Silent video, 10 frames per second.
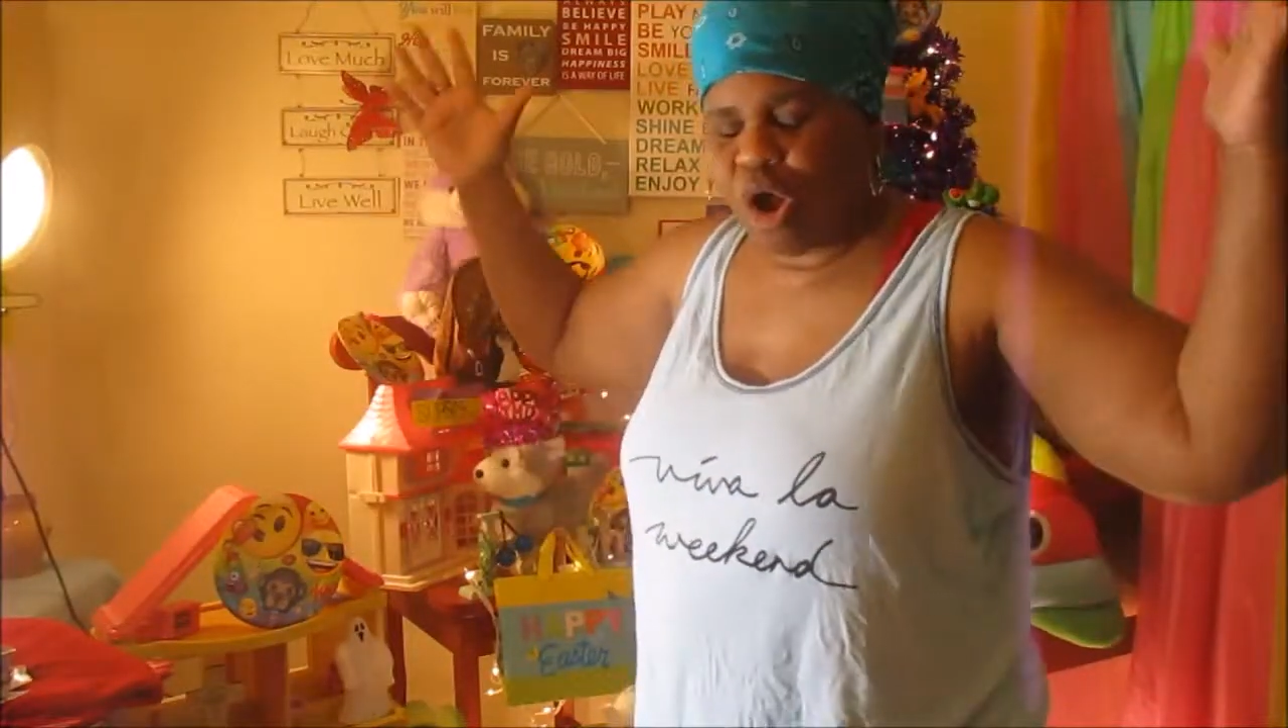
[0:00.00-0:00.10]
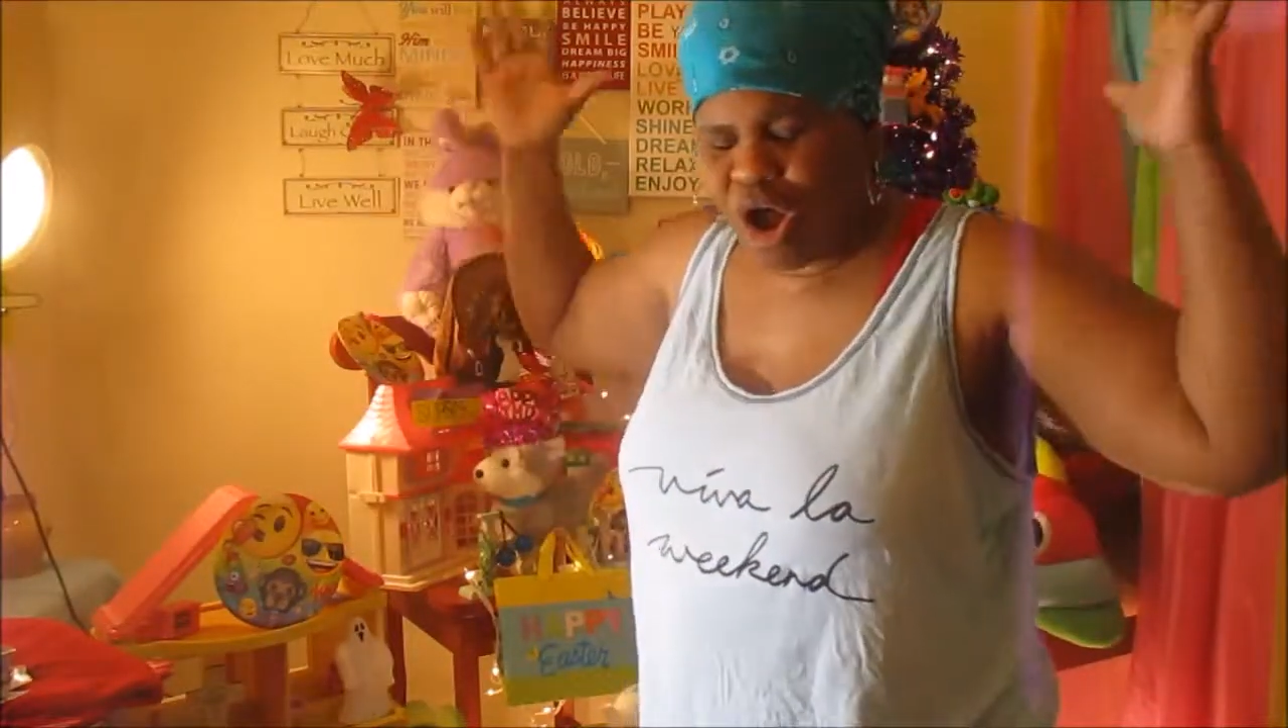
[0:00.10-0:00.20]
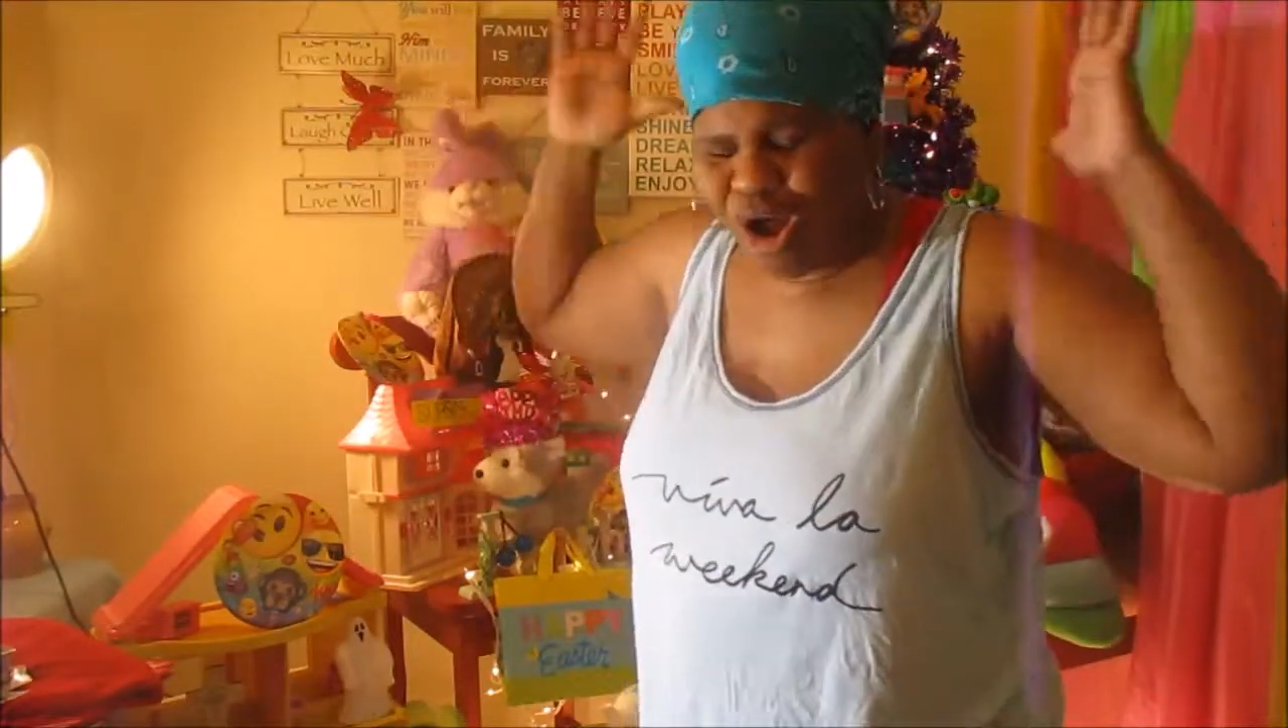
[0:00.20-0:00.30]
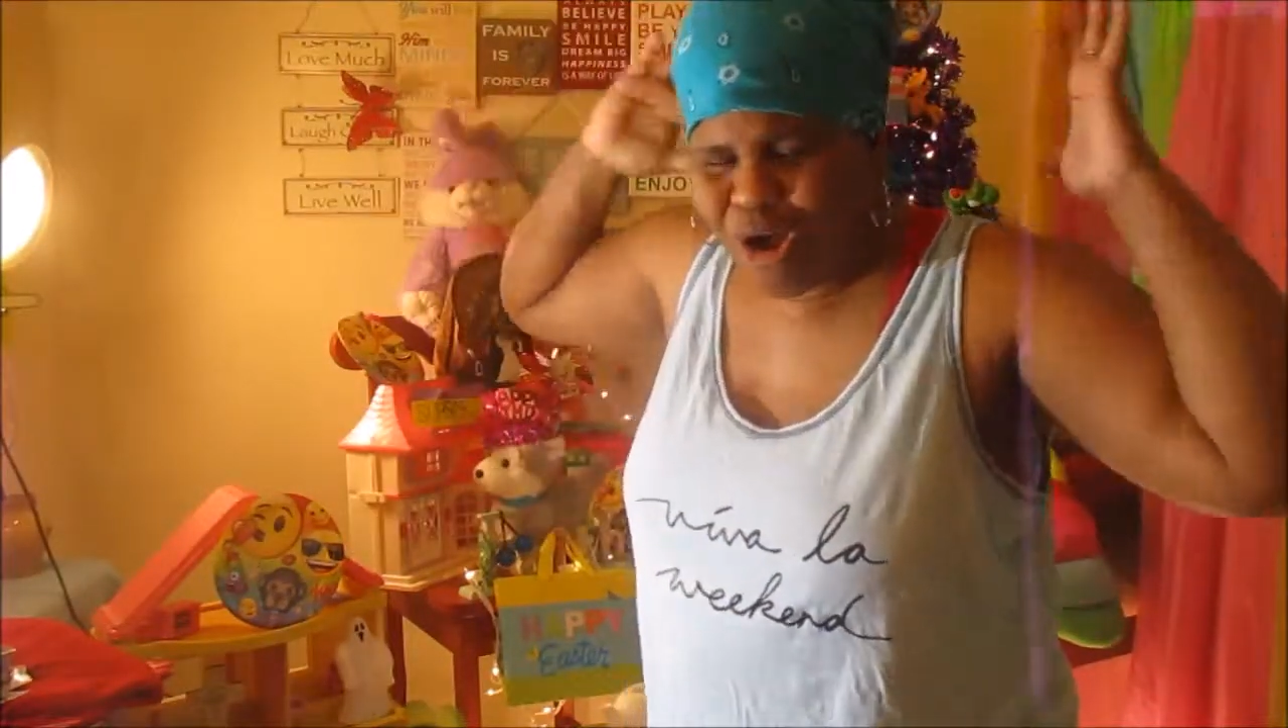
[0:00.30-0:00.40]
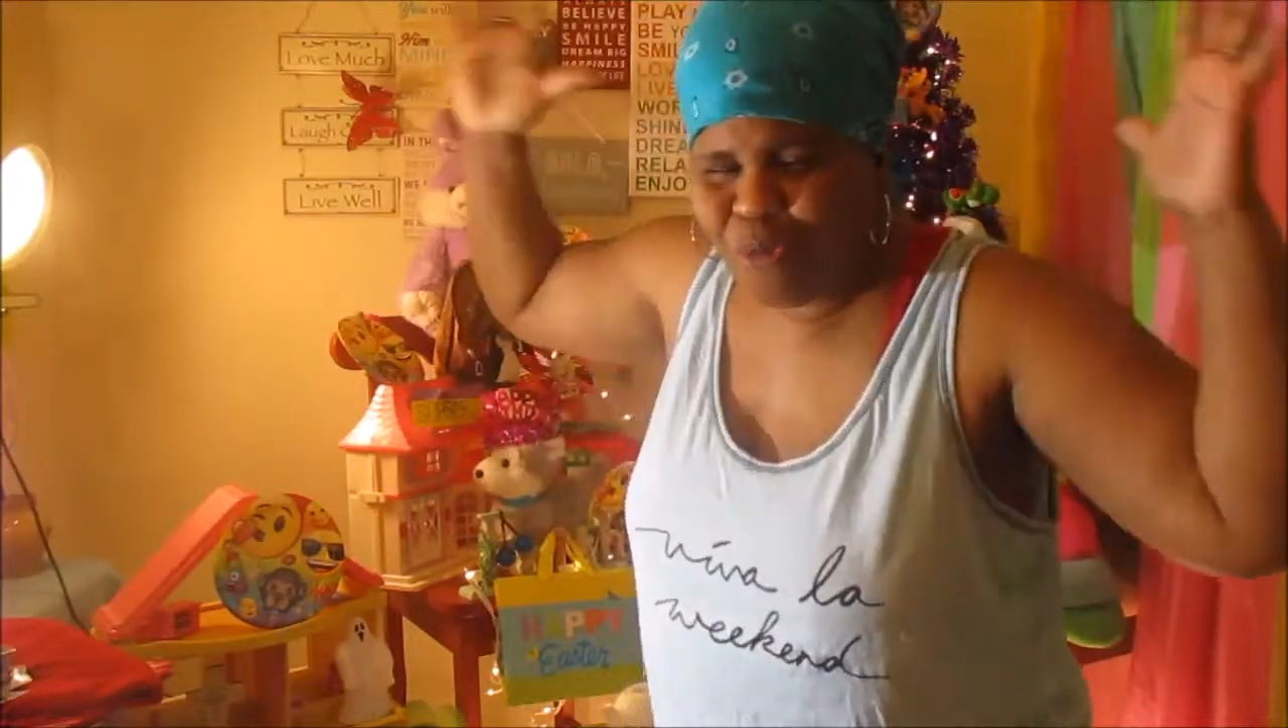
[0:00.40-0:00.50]

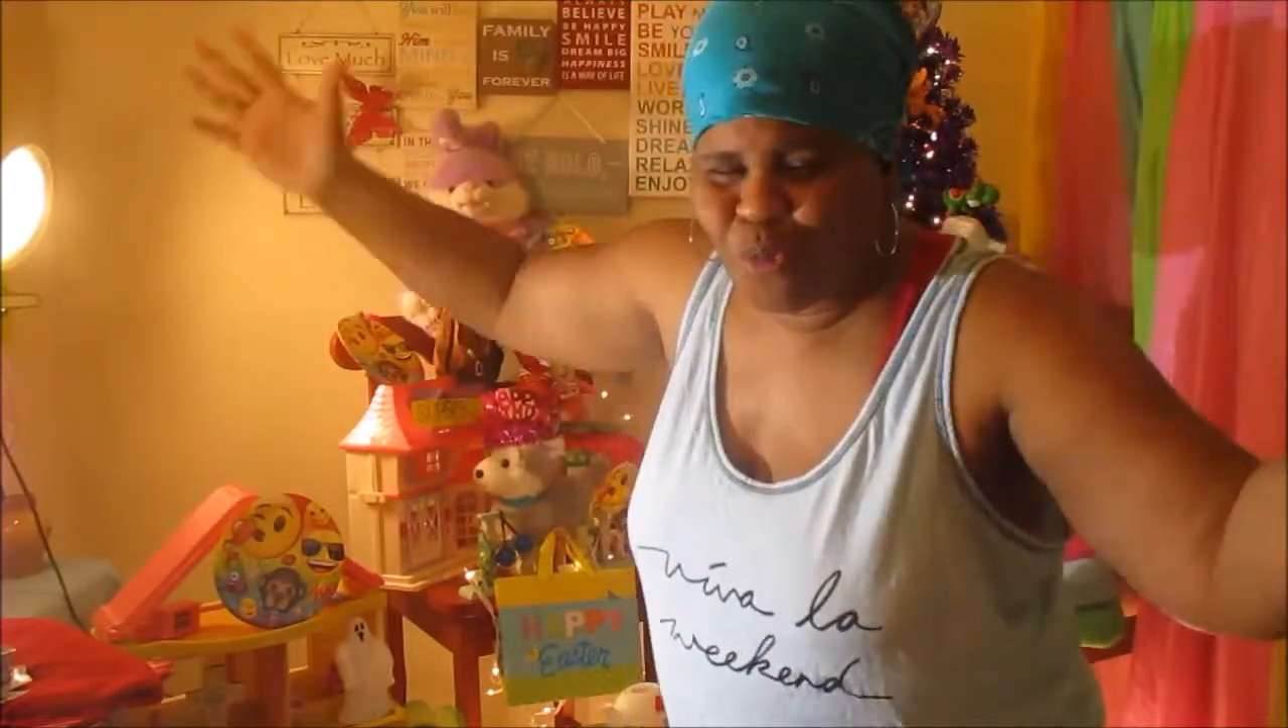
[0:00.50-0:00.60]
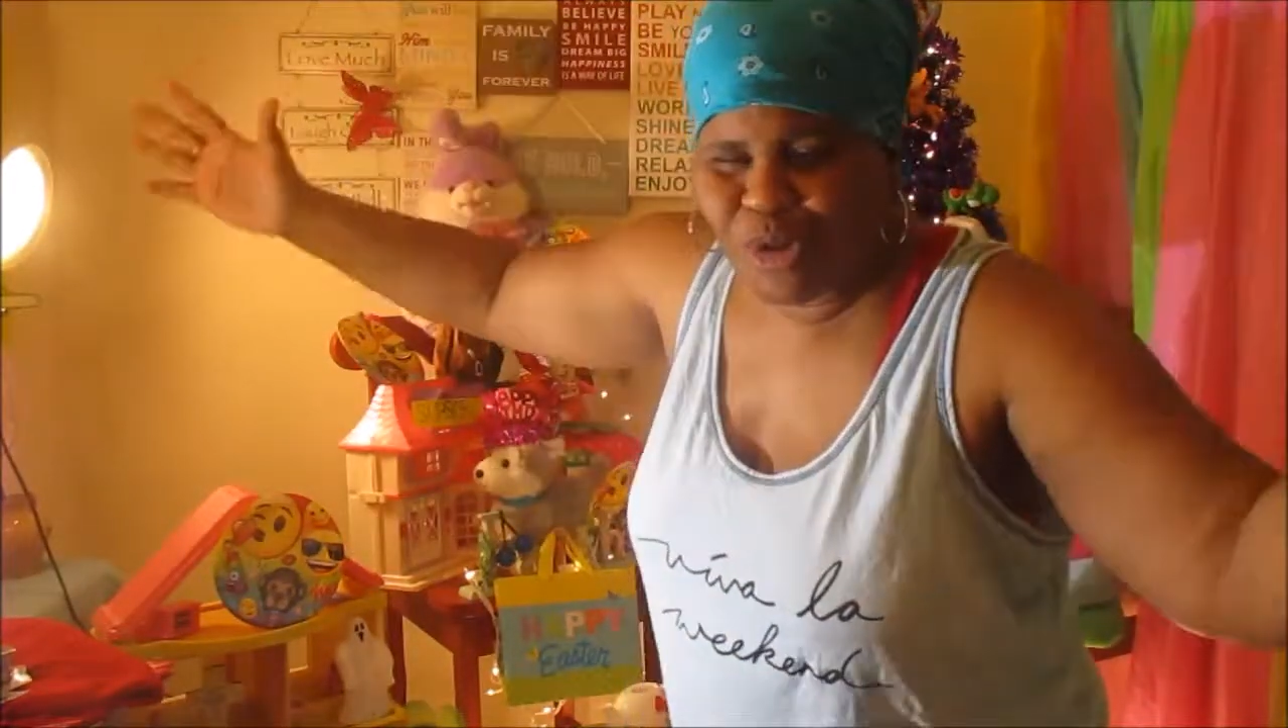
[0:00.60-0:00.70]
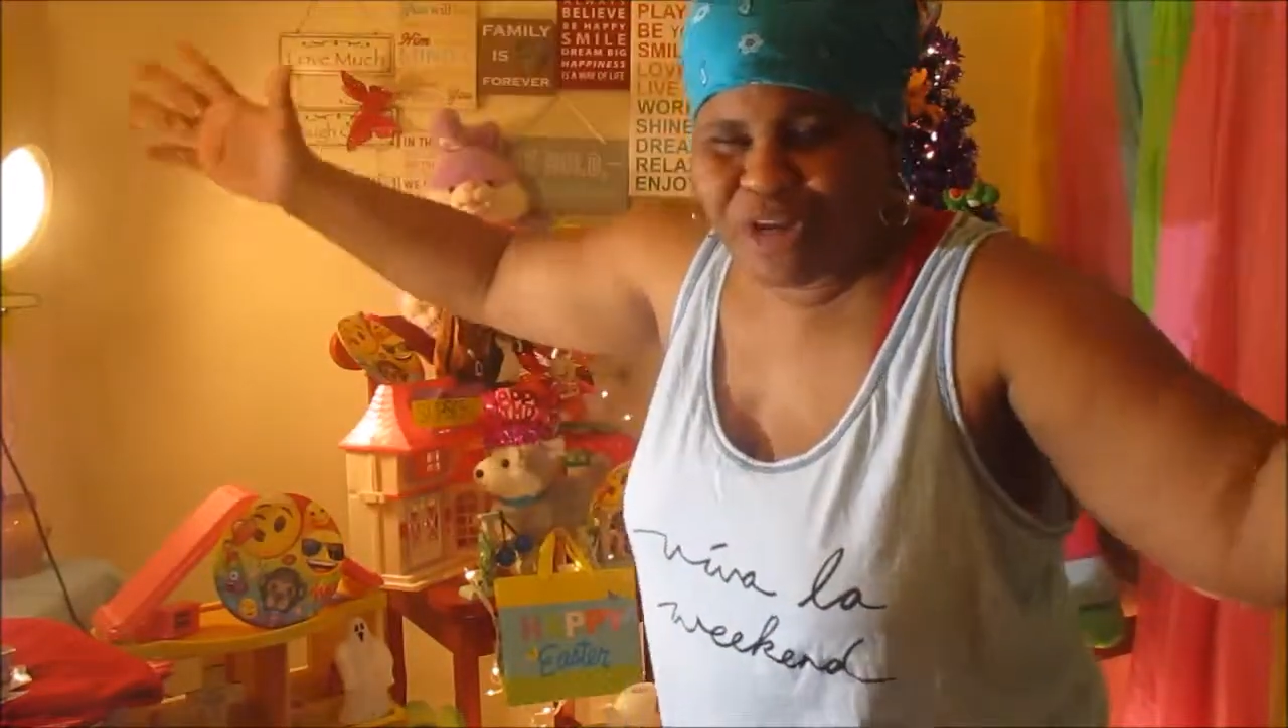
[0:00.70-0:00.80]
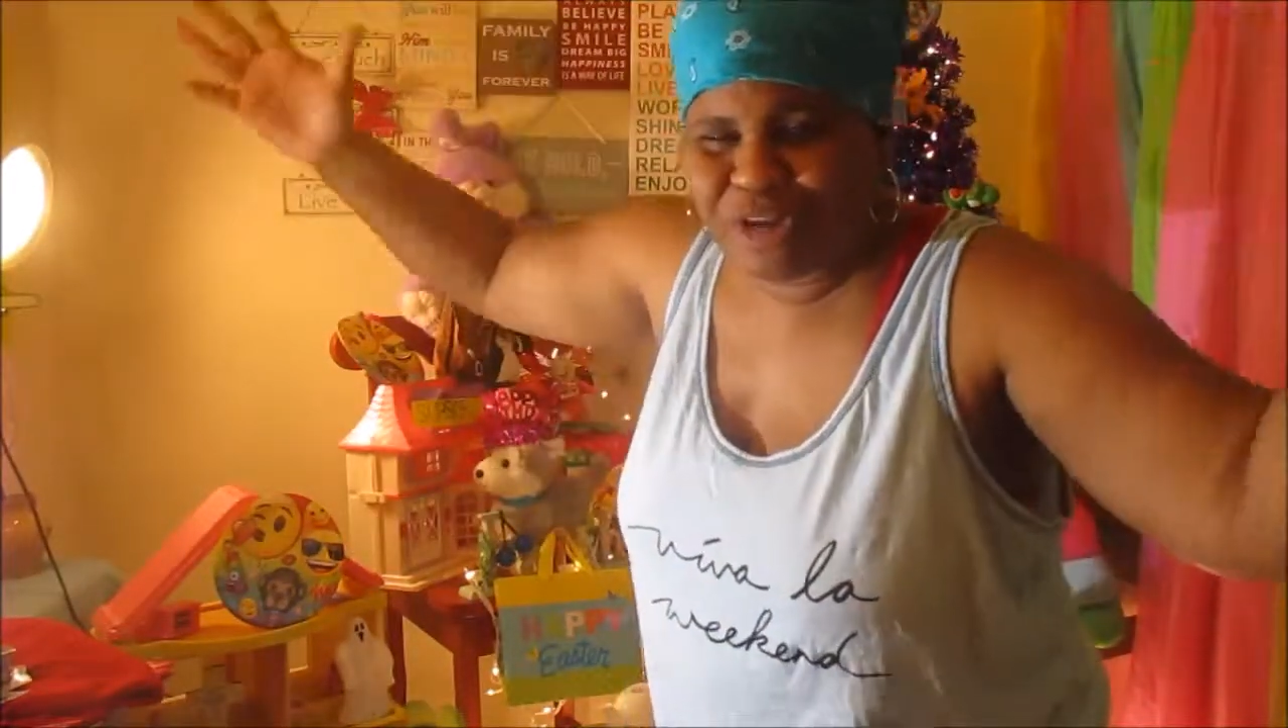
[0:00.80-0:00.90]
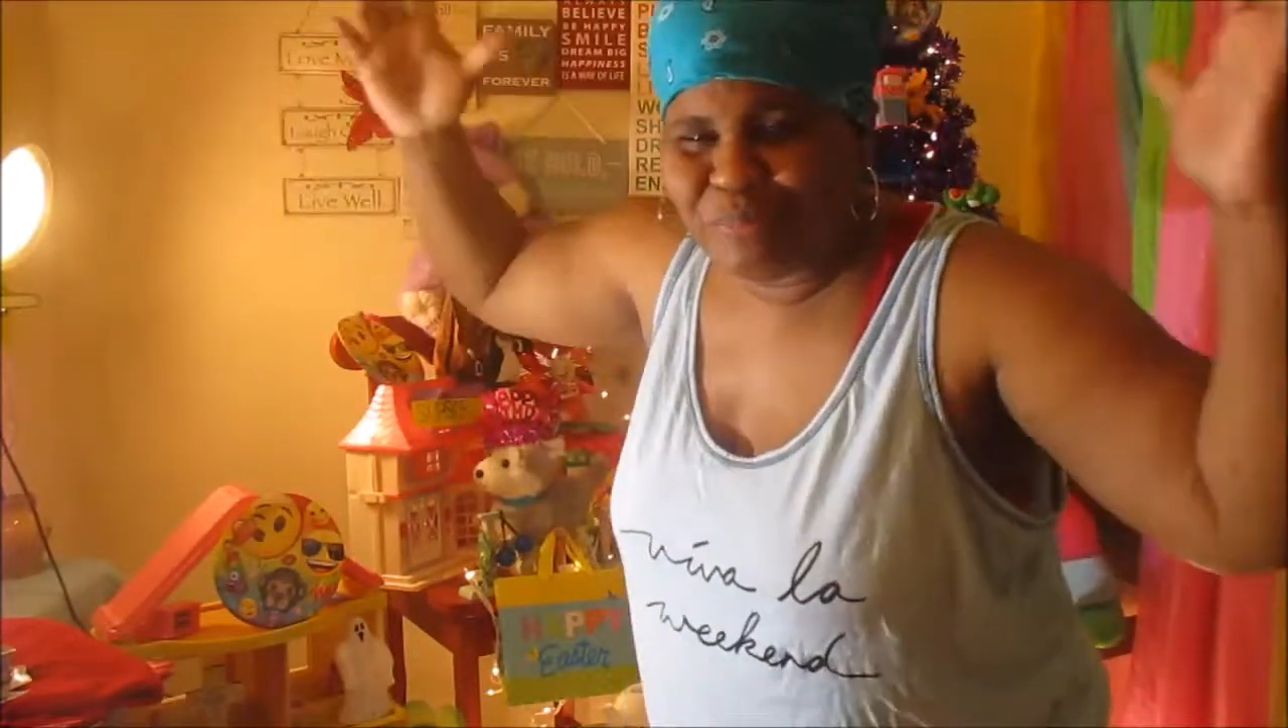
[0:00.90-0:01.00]
all
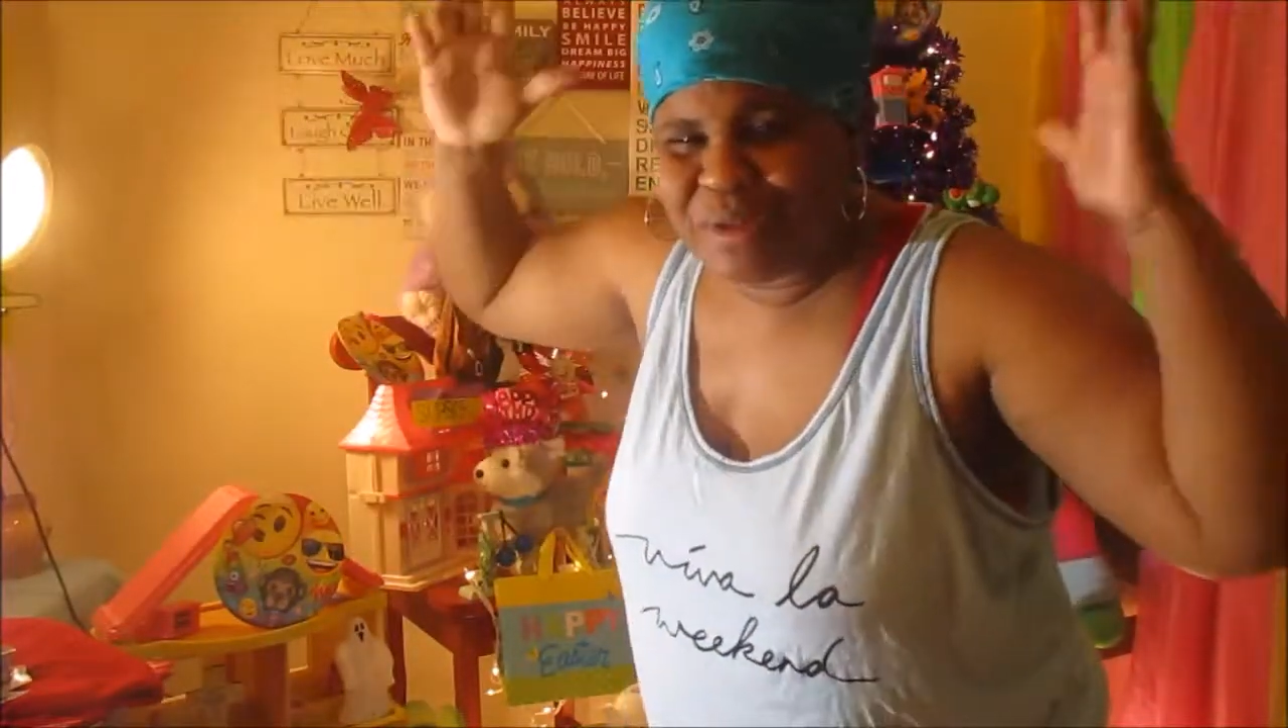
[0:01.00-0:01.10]
will